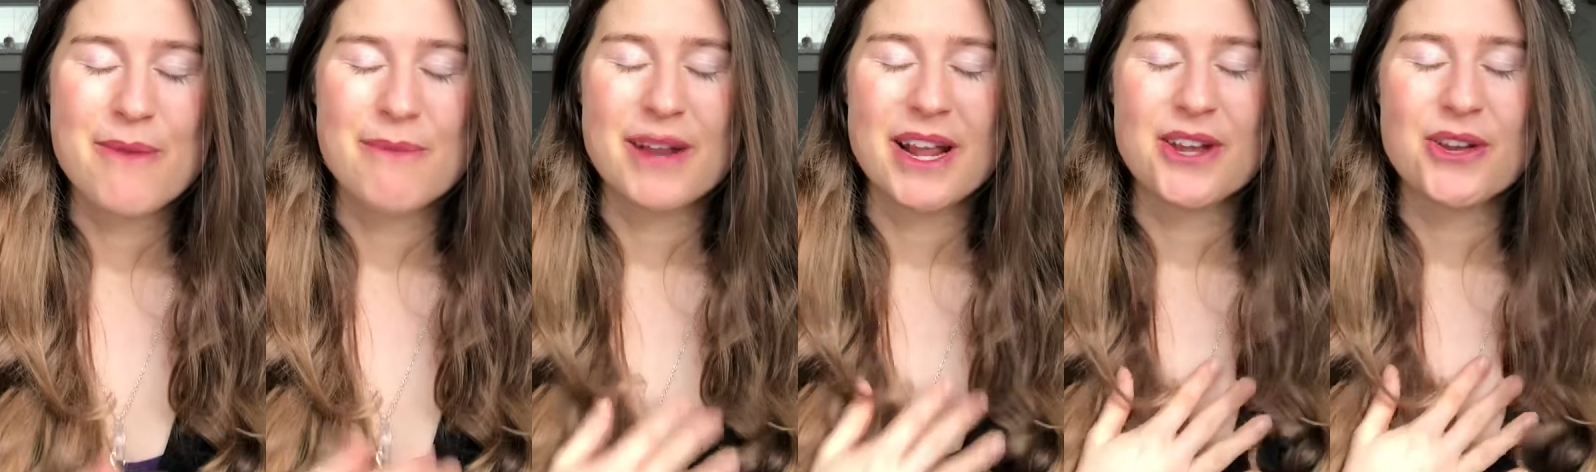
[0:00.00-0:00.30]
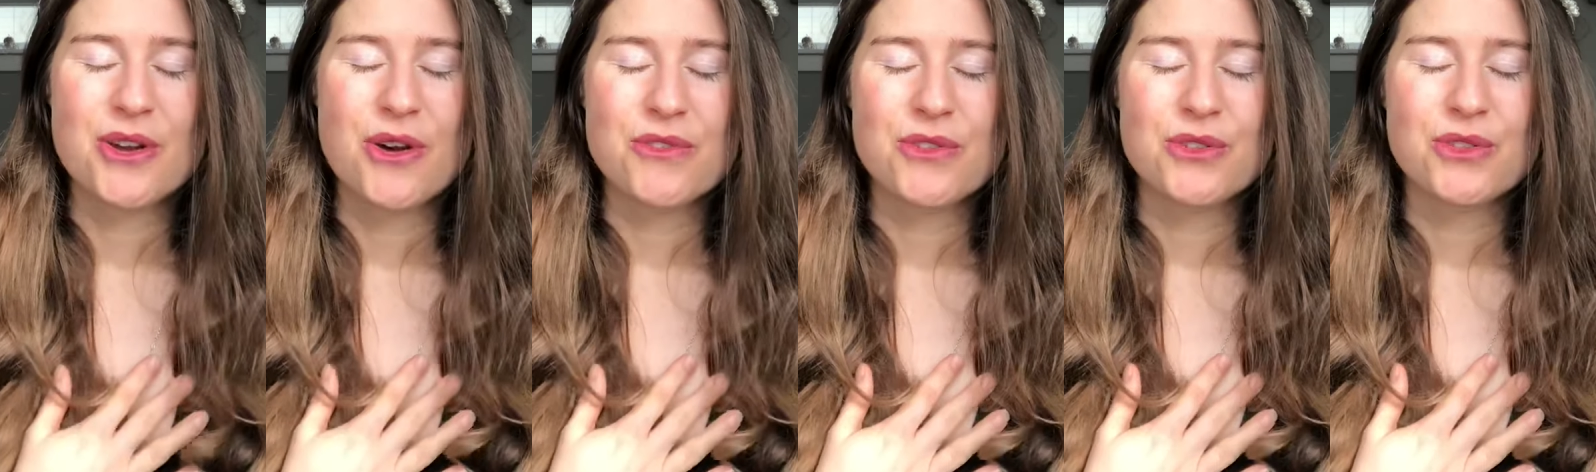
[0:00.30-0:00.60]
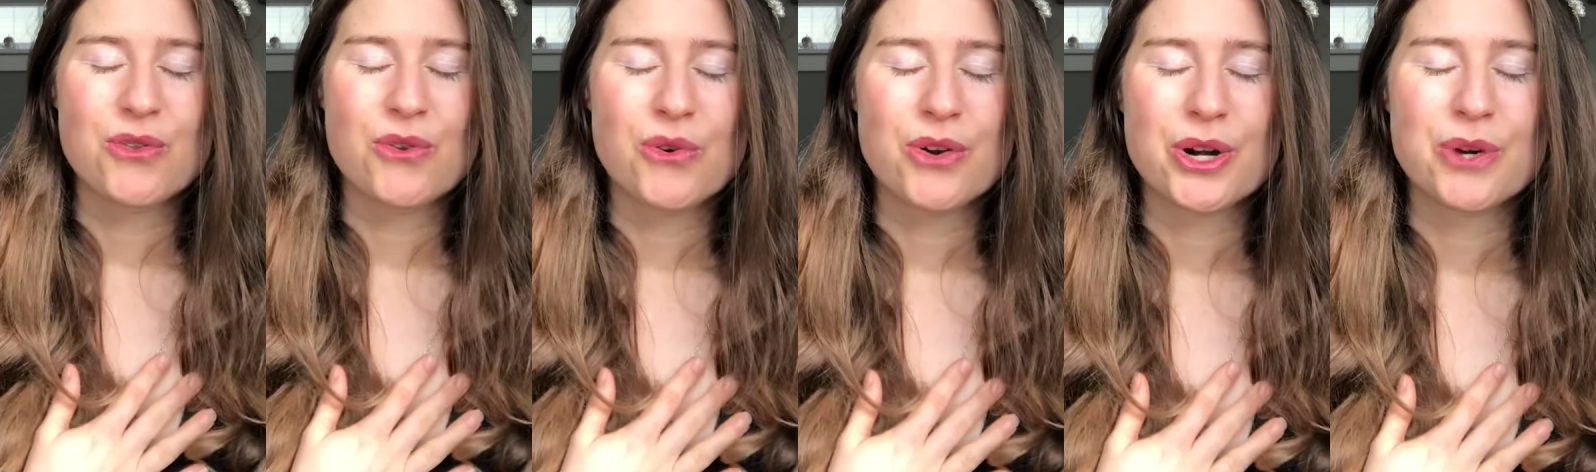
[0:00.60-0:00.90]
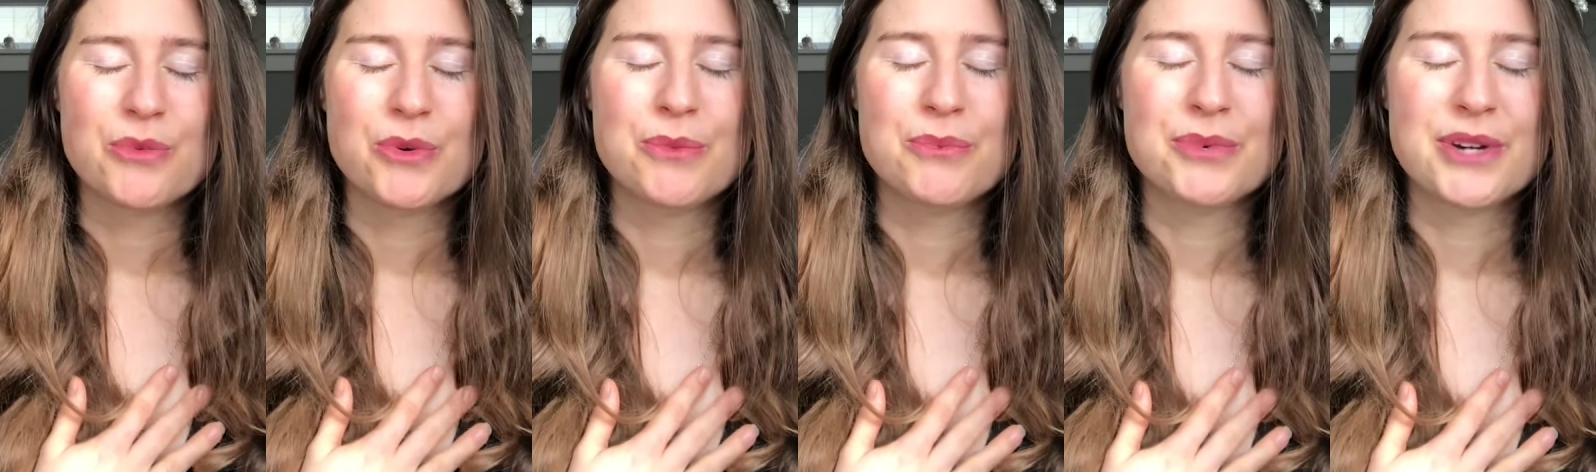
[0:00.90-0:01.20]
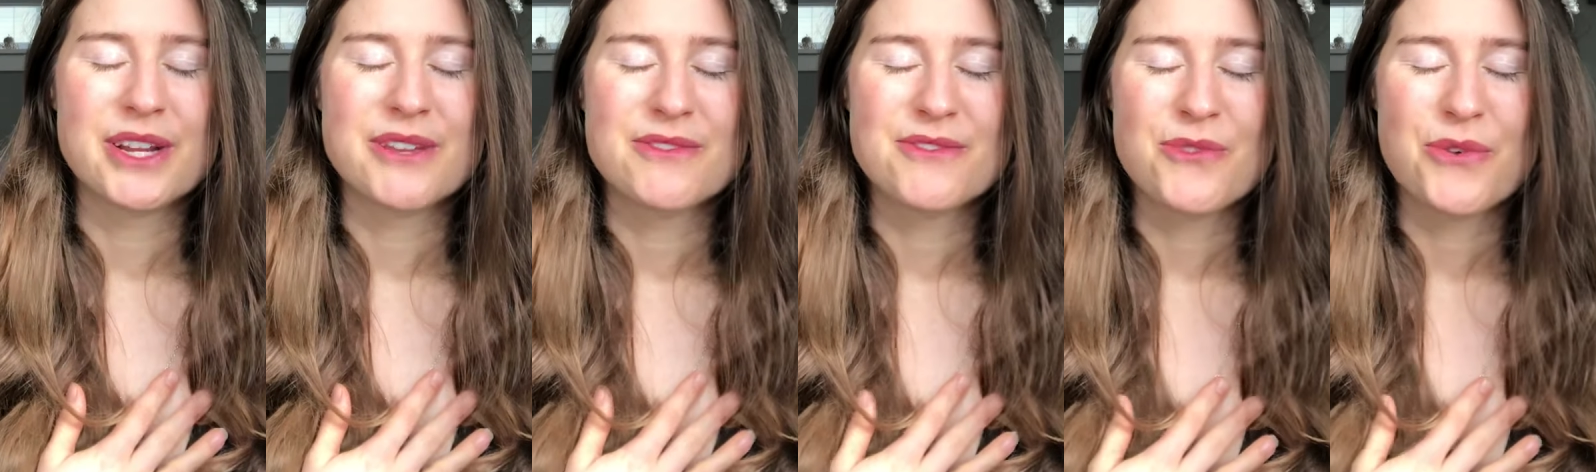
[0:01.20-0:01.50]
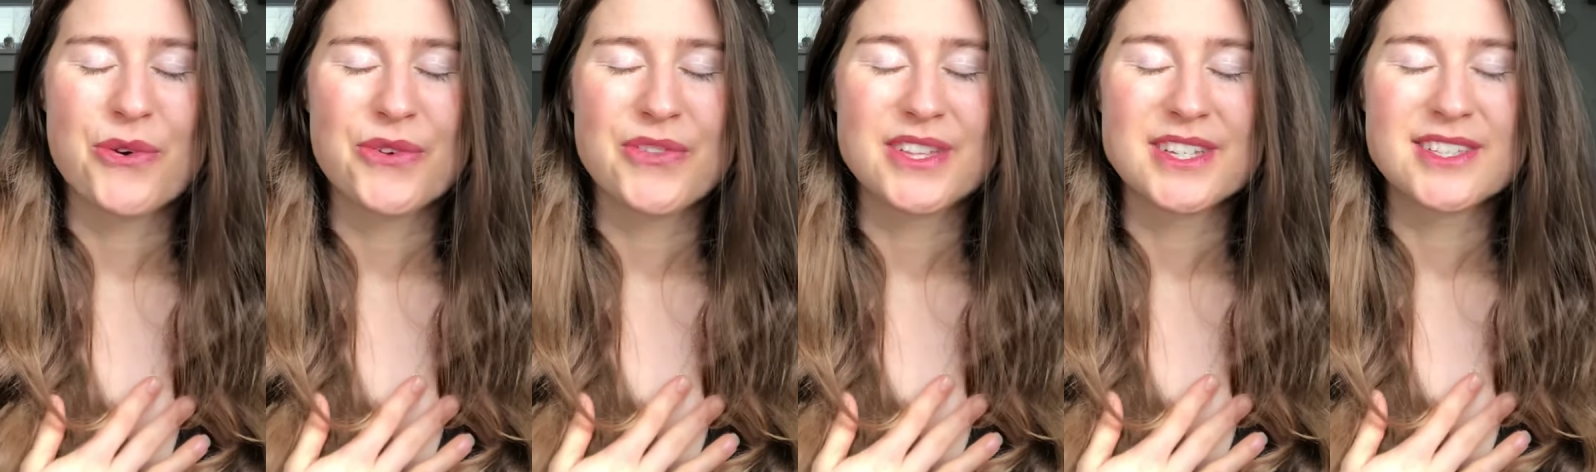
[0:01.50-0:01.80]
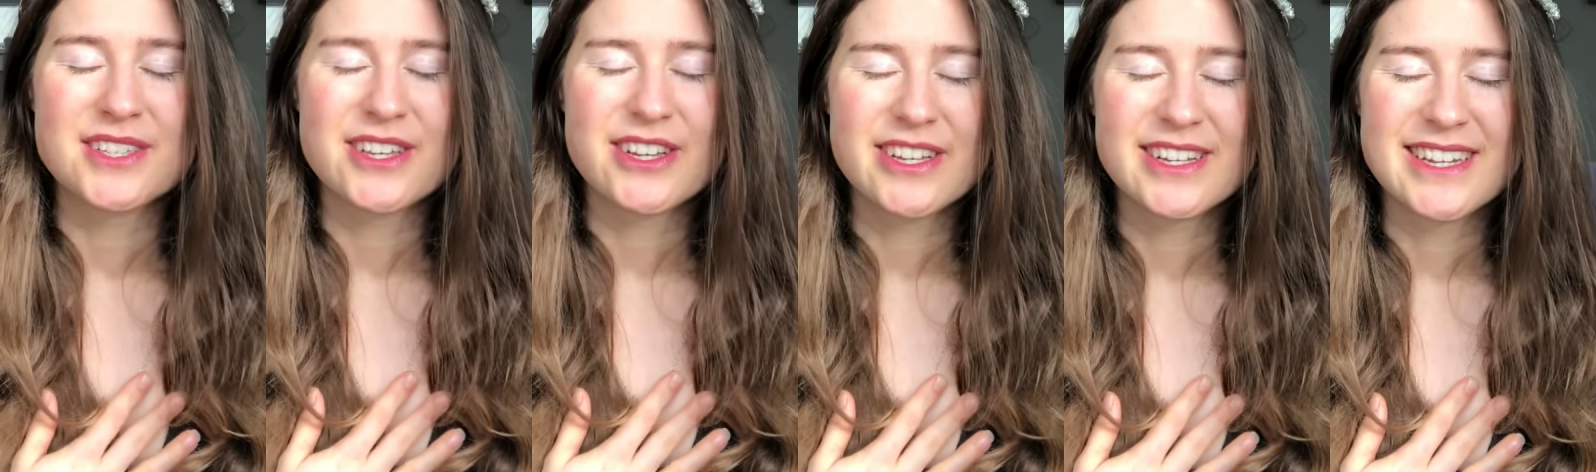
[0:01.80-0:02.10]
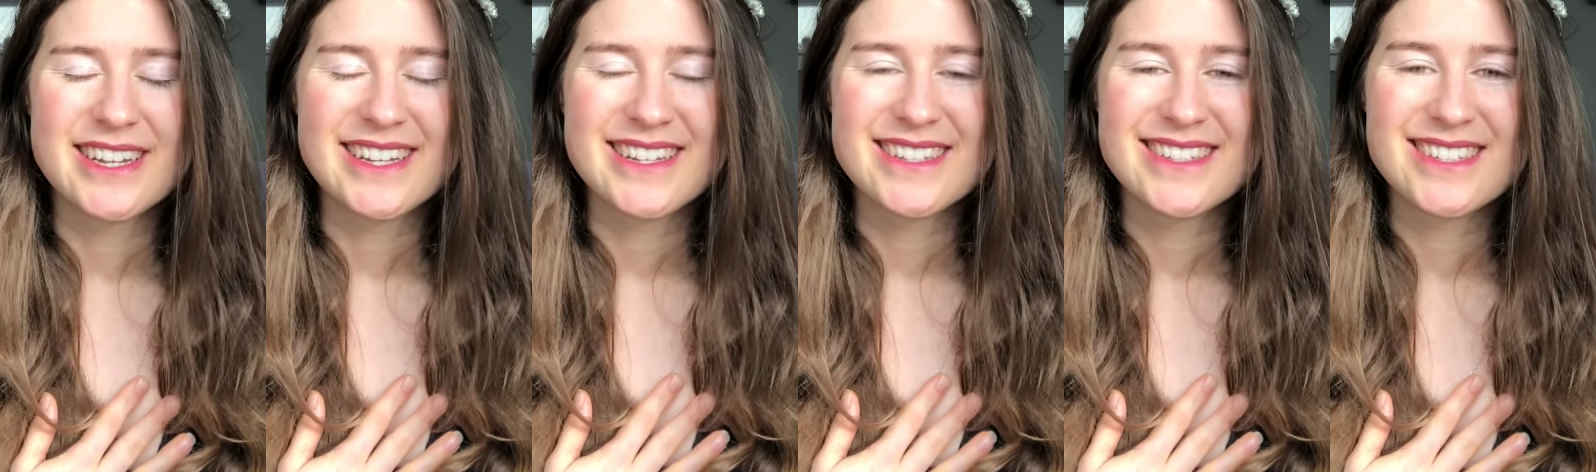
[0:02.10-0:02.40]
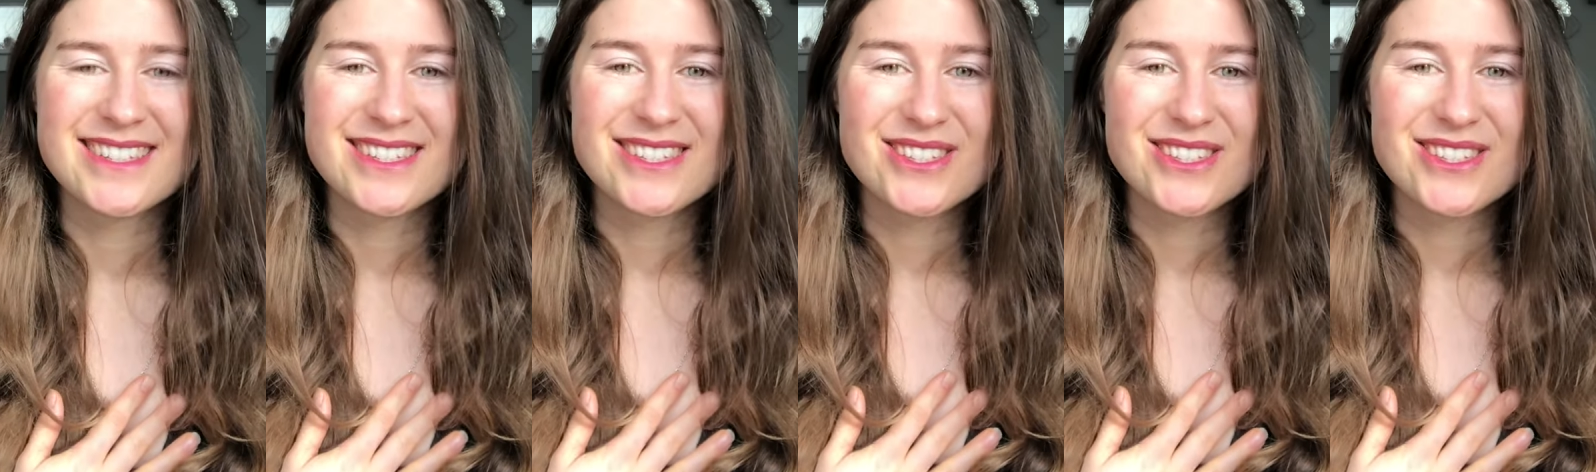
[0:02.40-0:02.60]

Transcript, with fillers: but I know the Lord will bring forth his goodness.